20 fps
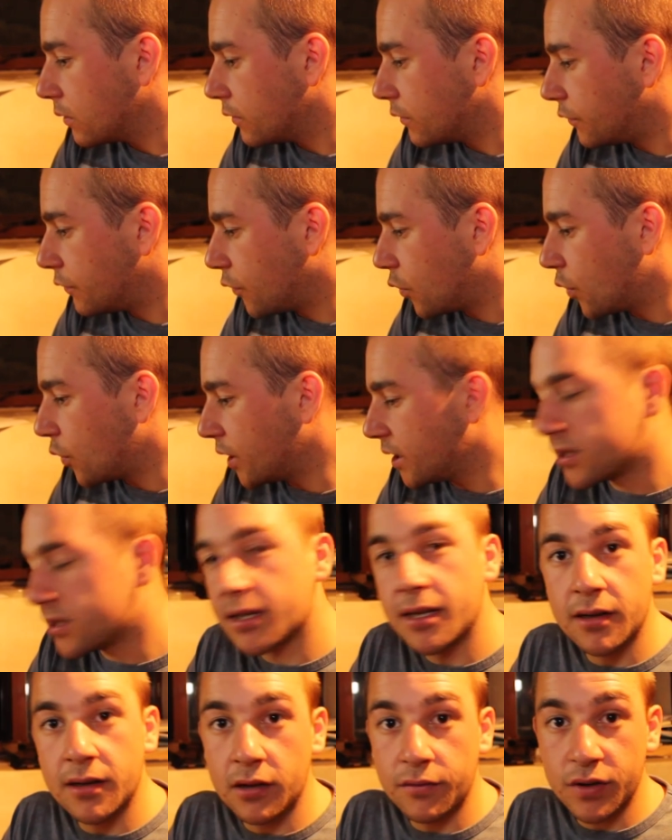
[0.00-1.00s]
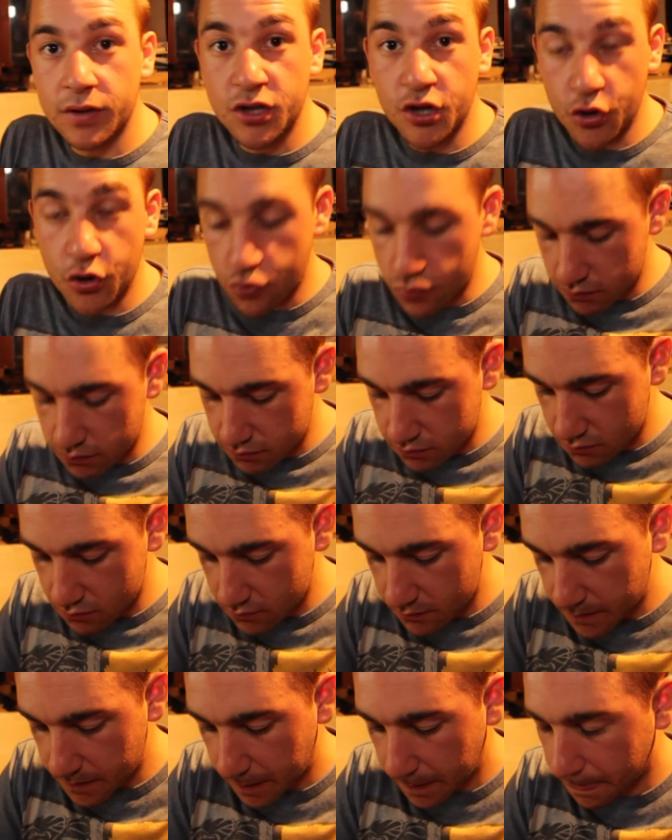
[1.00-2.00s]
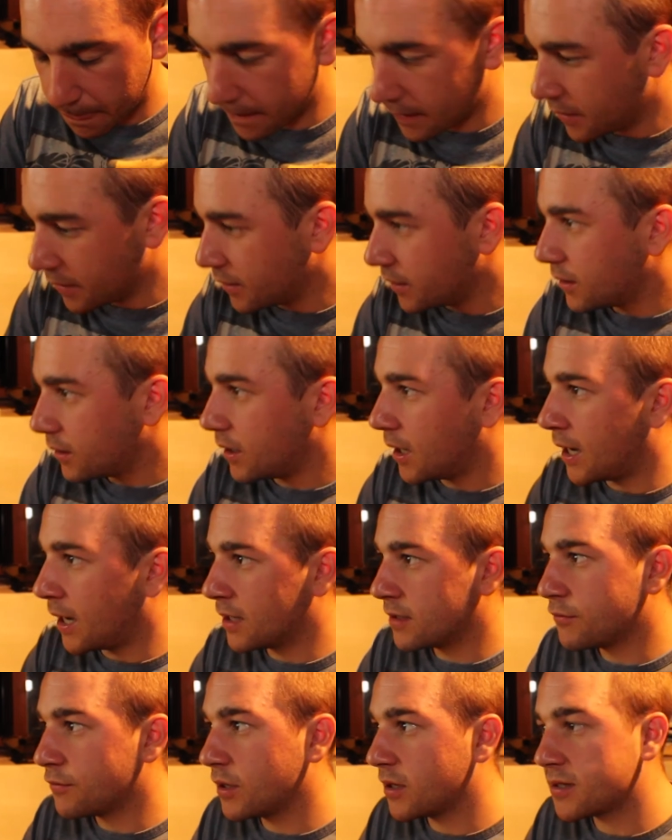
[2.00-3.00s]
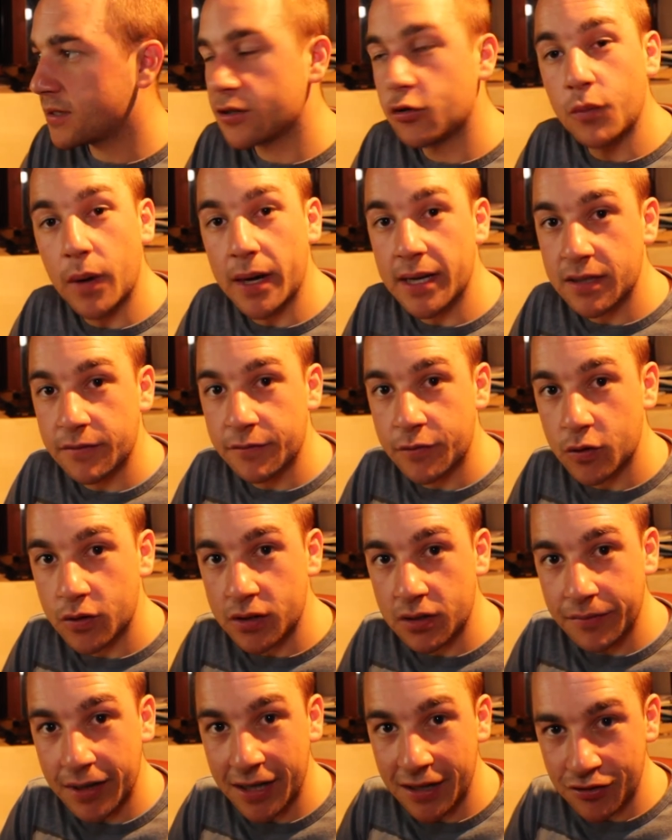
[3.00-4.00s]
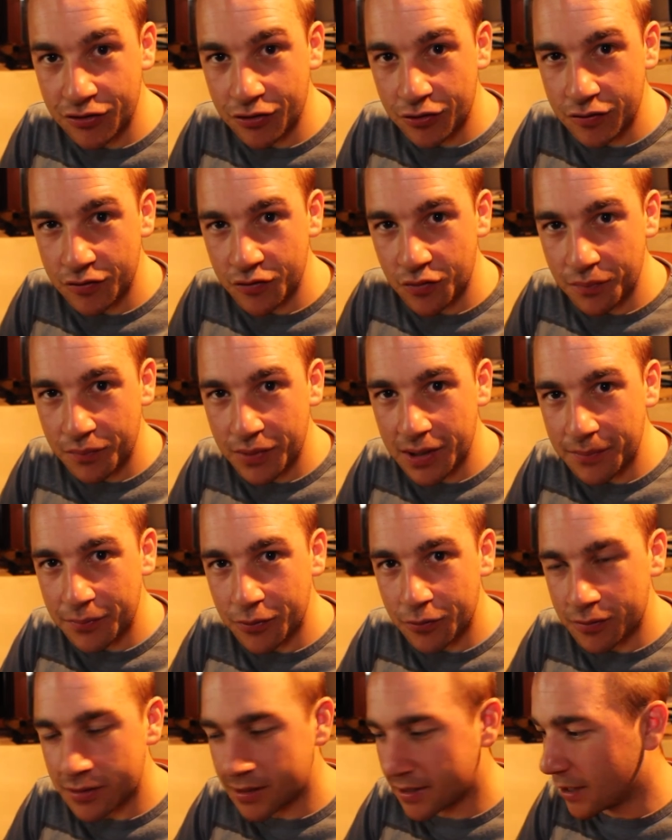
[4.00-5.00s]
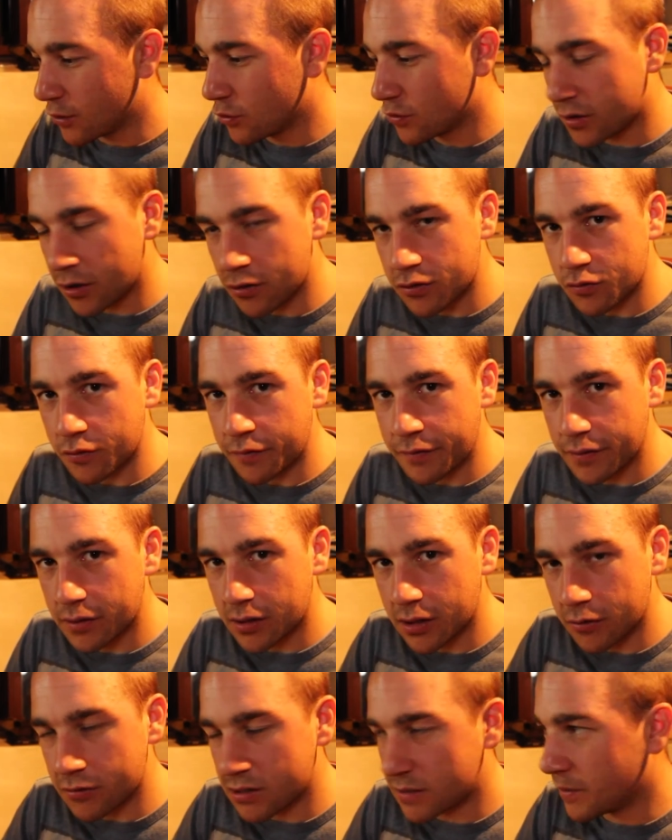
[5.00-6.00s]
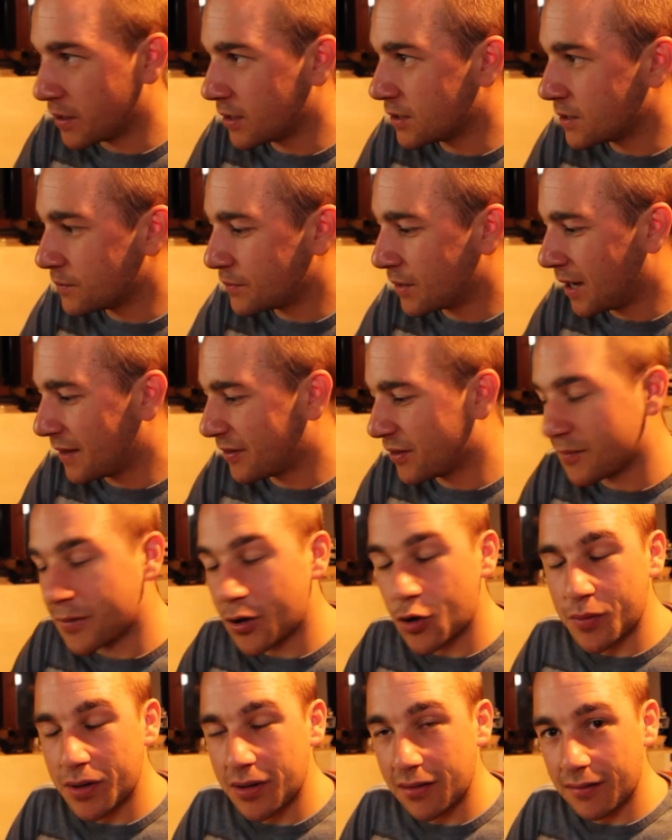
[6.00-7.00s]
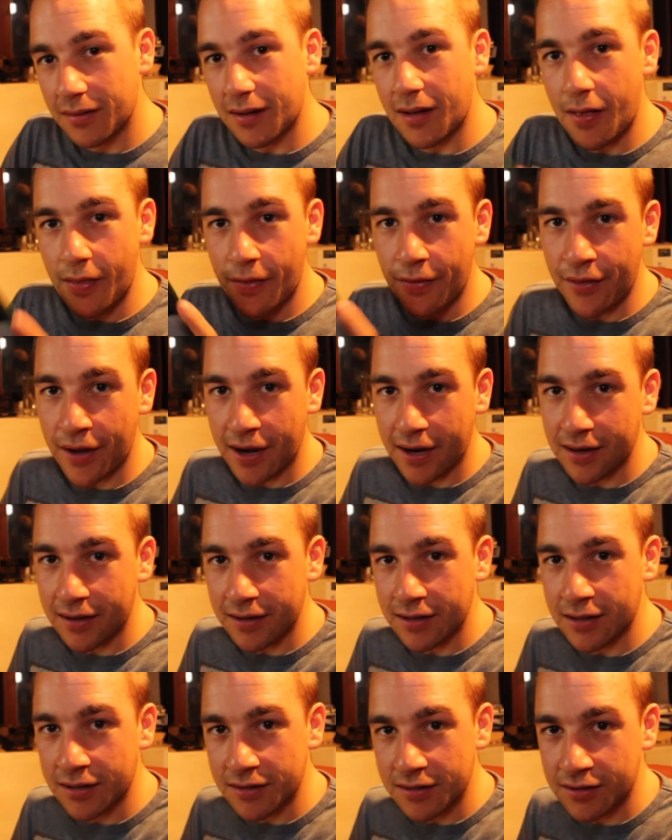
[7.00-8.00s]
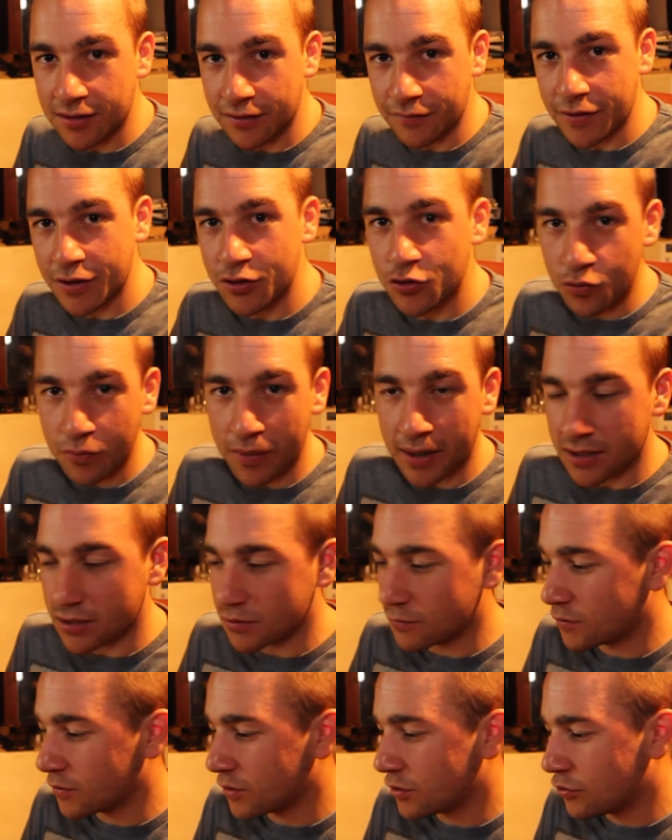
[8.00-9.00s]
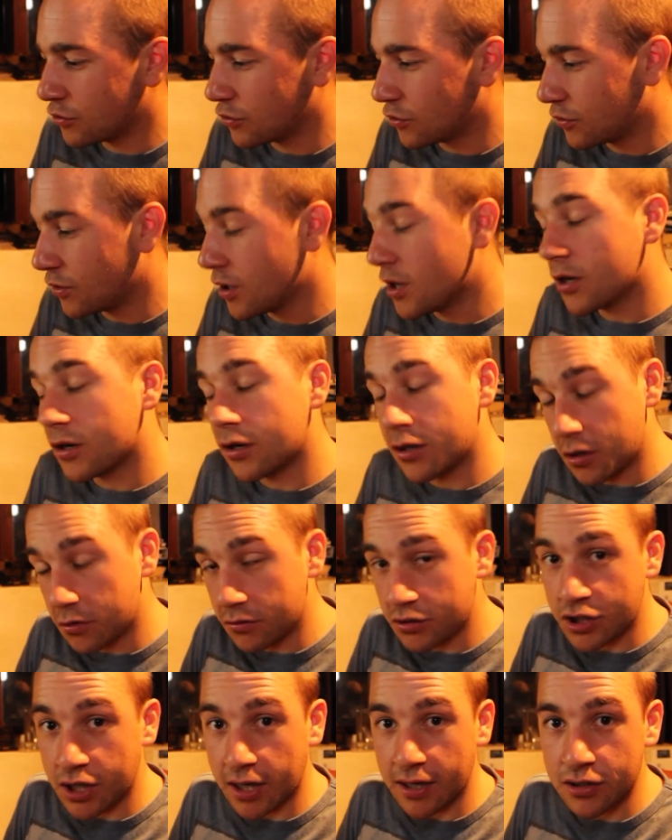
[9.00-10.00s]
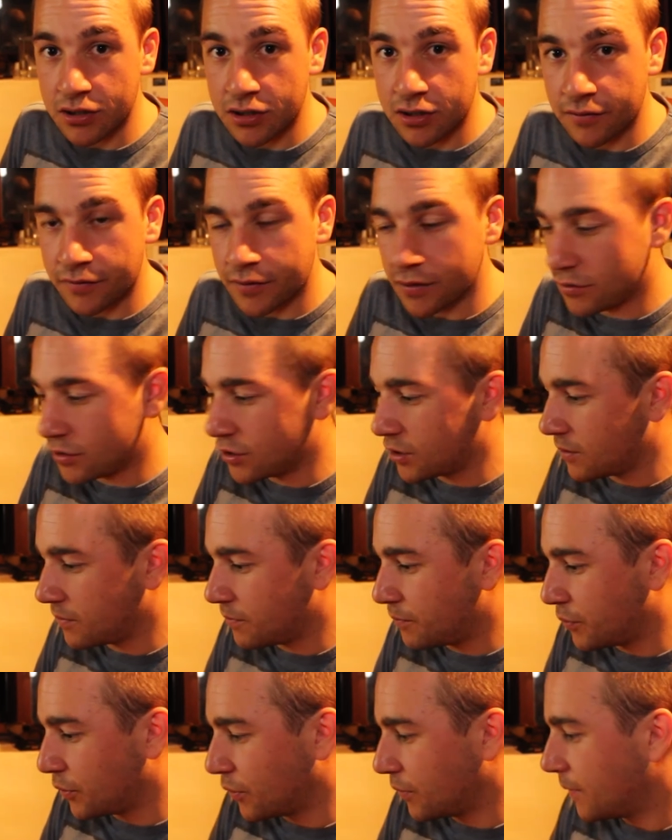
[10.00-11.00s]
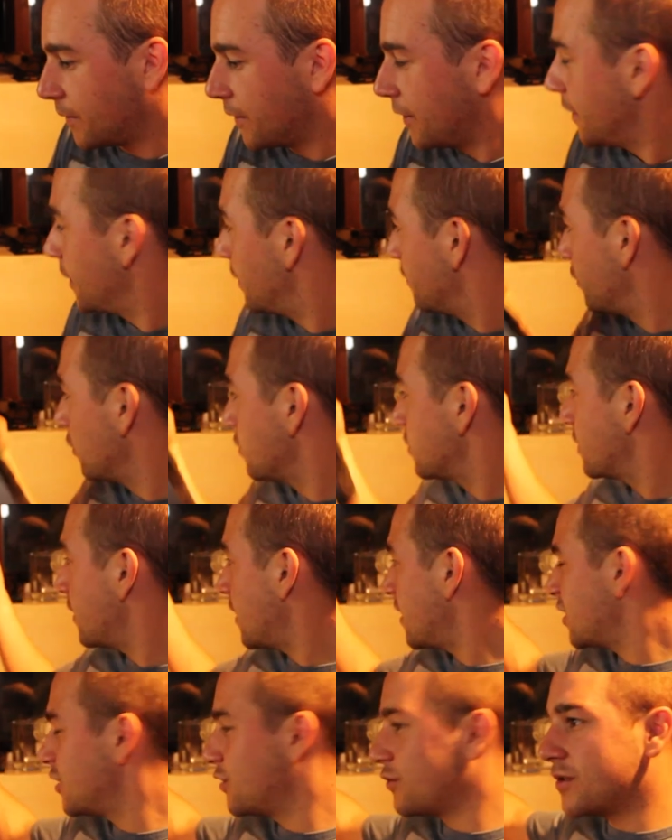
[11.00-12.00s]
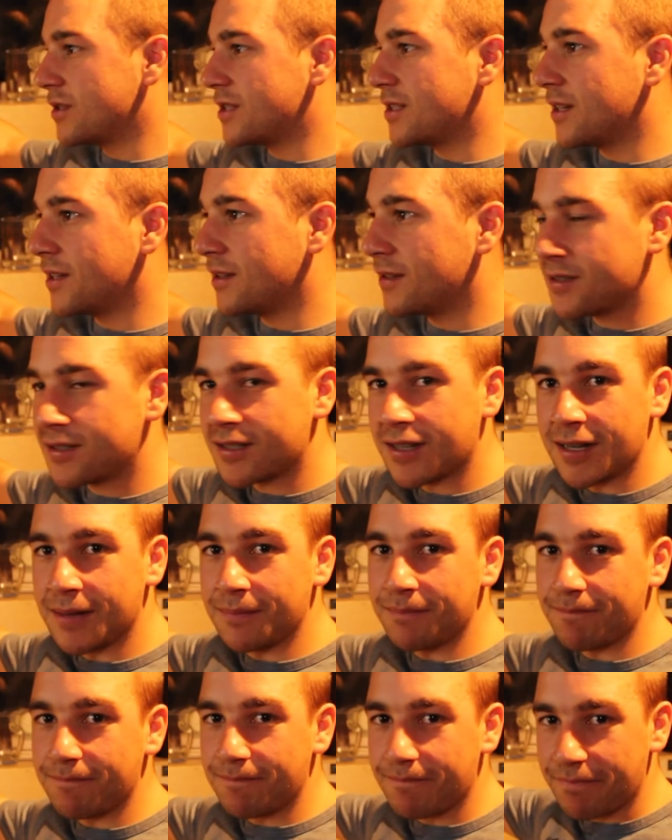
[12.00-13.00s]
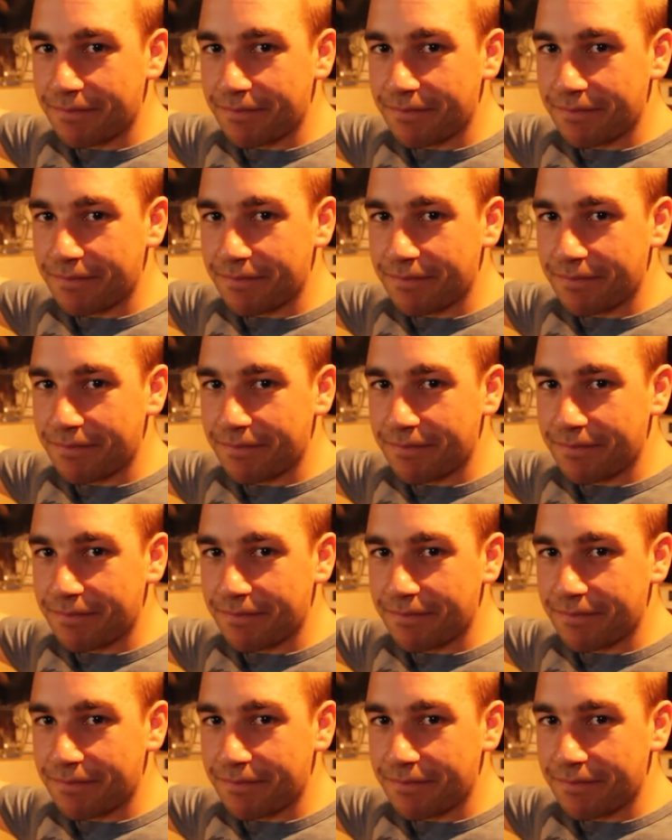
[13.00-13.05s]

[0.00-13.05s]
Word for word: Four heats need another two and we are still waiting for some intros from people. So those will fill those spaces. But at the moment, that is the official Banter Wars draw. Could change in the future, but most of that should stay the same.